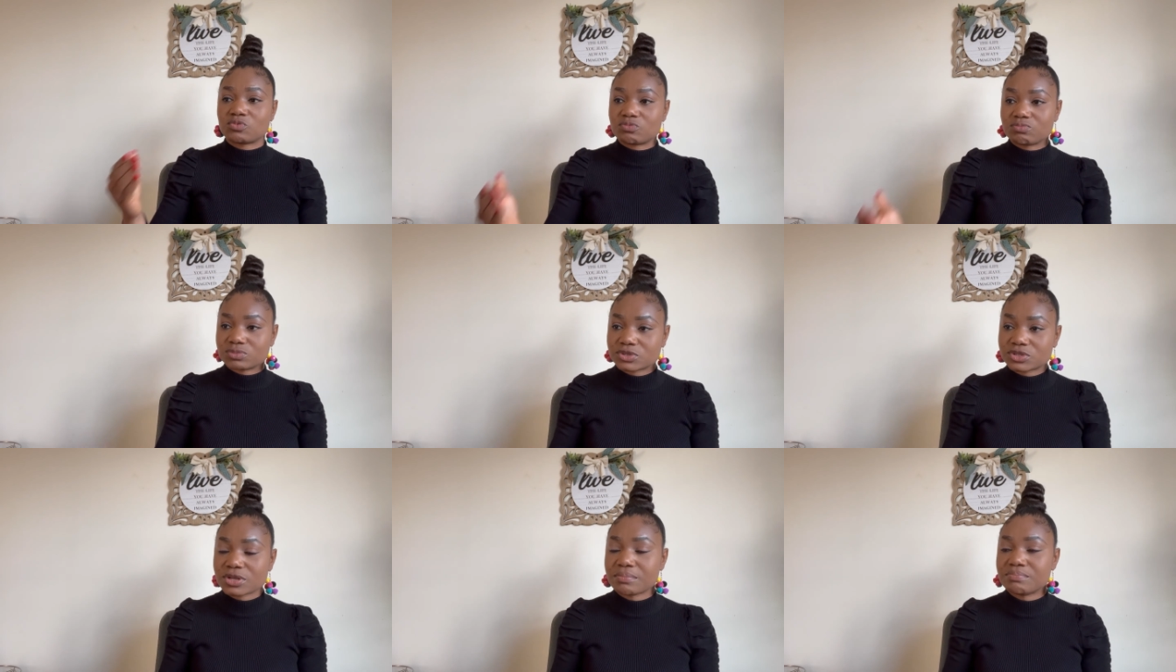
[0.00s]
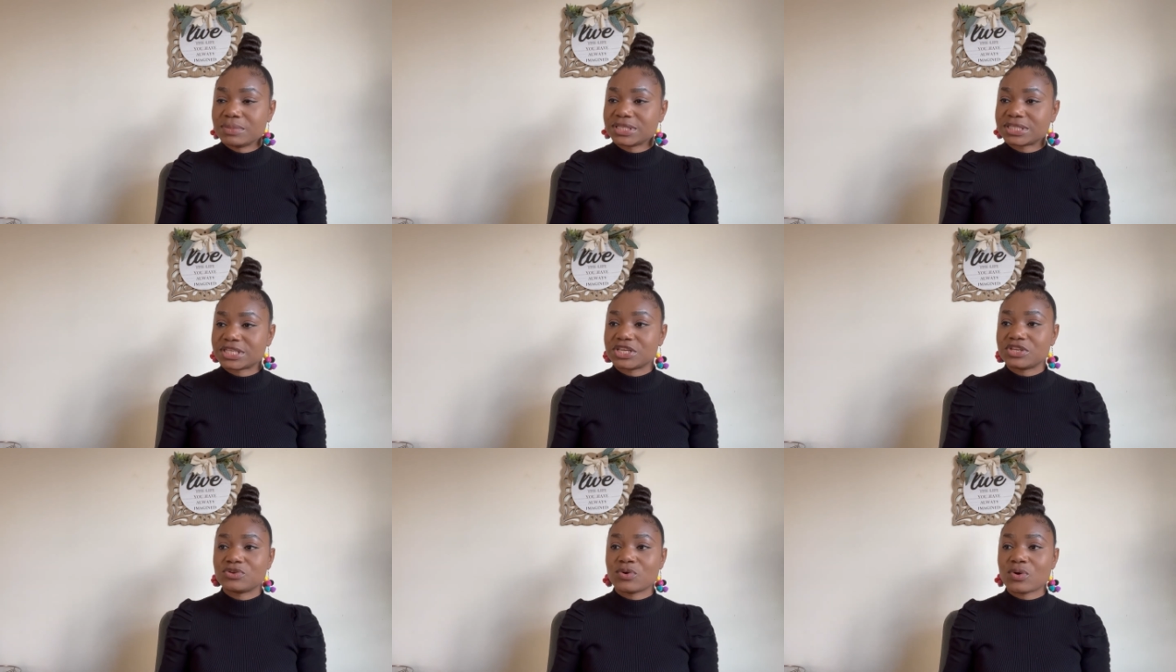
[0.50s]

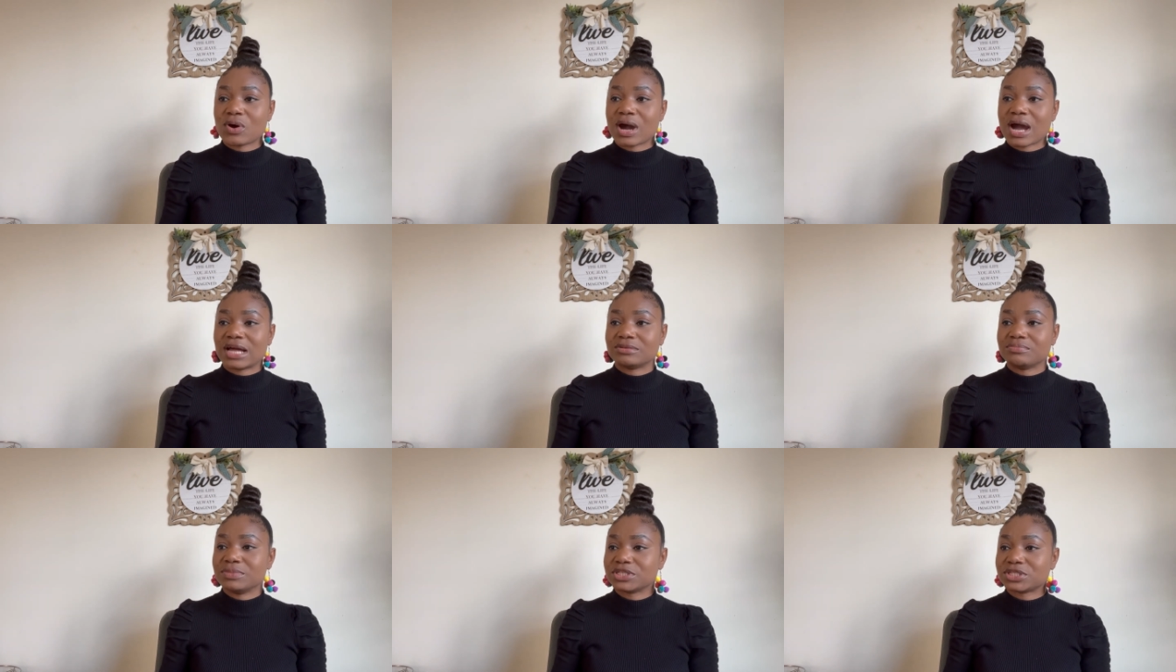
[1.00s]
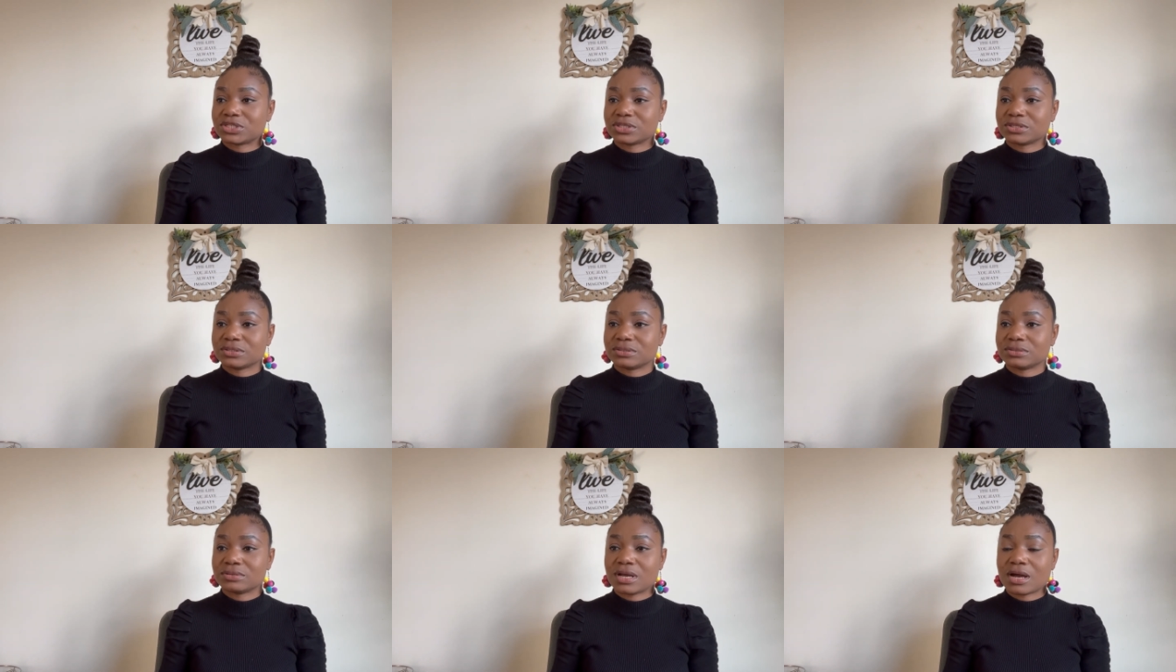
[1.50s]
submitting your
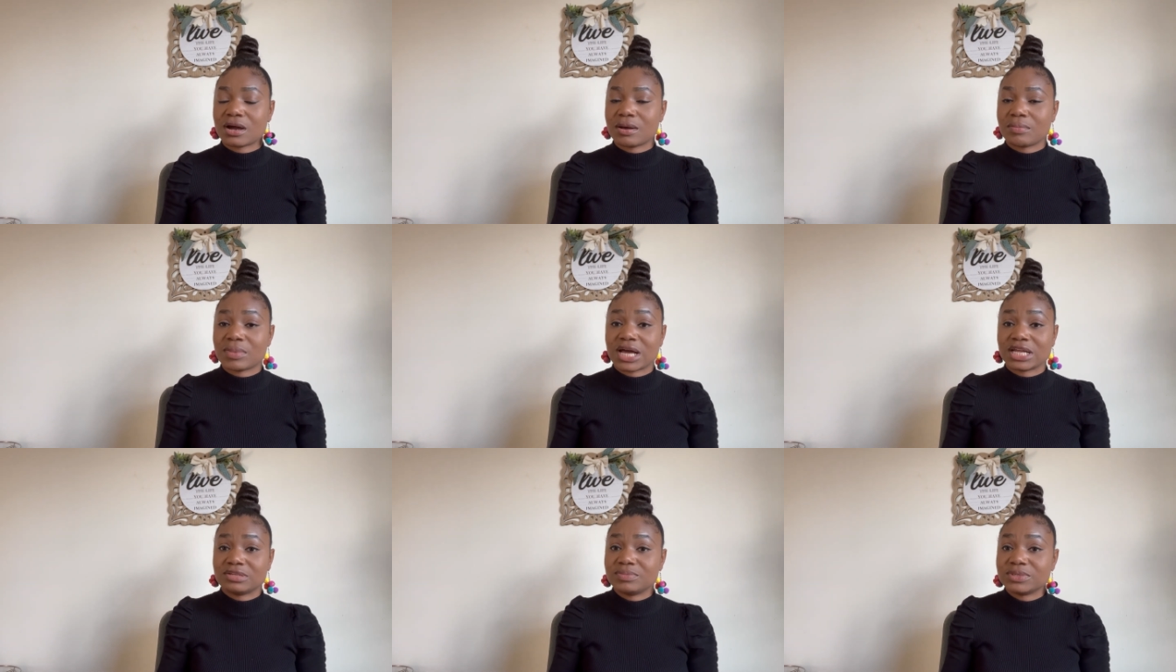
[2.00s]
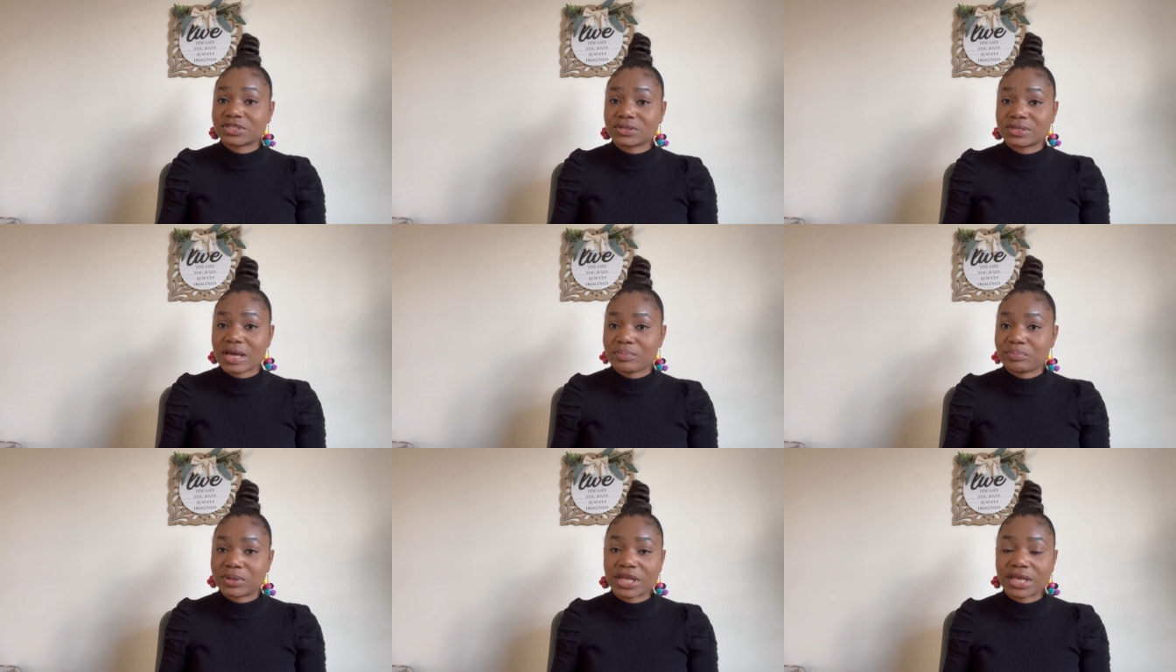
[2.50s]
admission
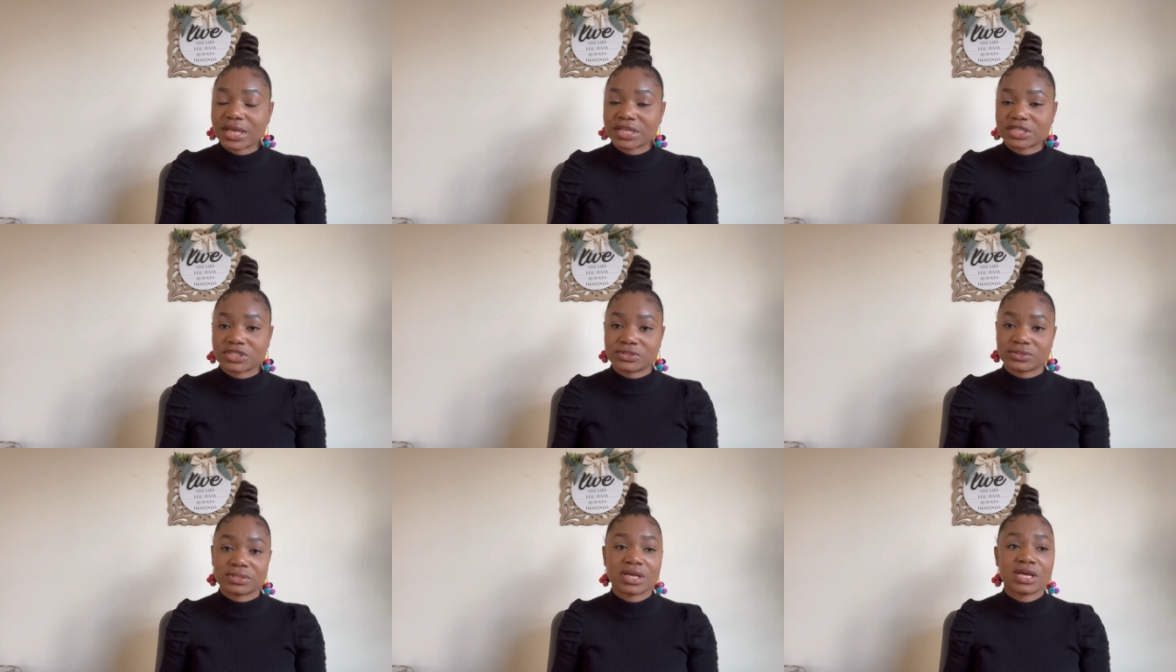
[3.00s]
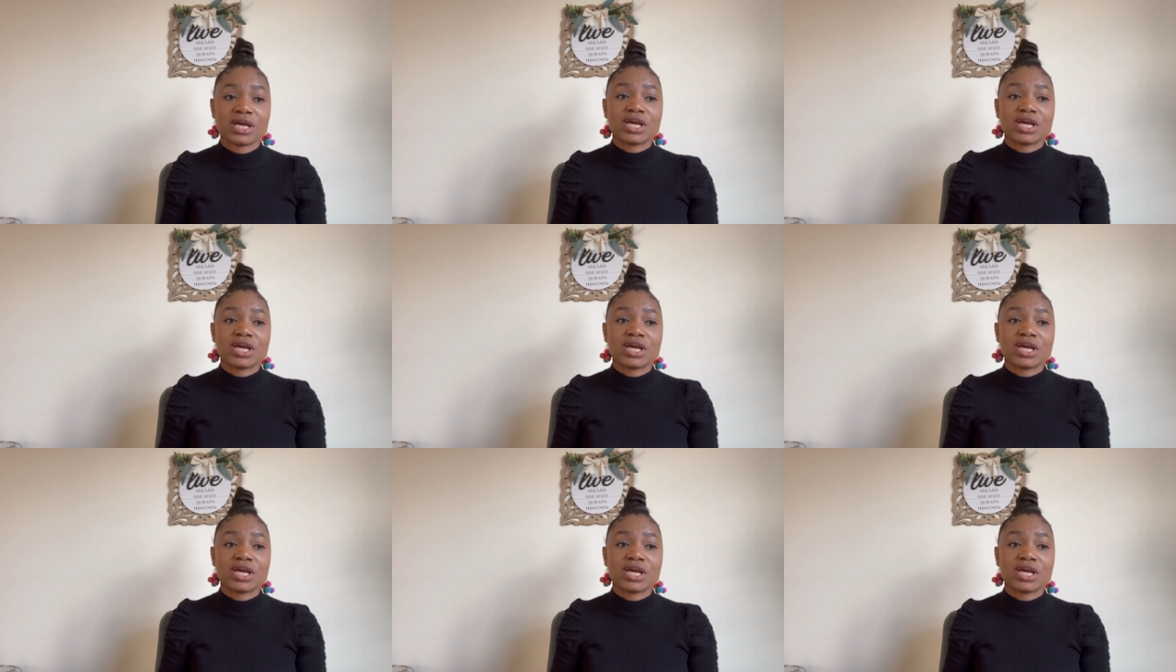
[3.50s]
application.